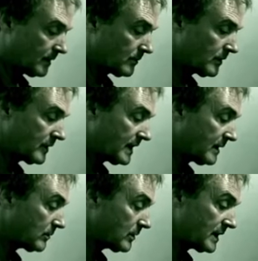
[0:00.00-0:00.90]
We're
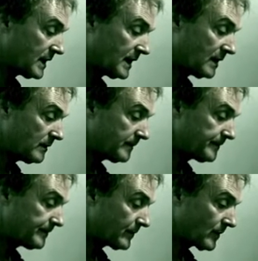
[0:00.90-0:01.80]
there now.
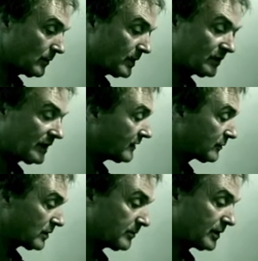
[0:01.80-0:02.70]
We could take this
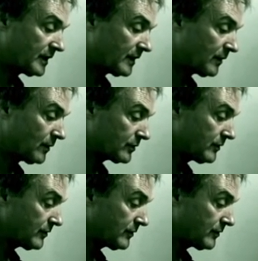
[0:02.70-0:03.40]
one and put it down an octave.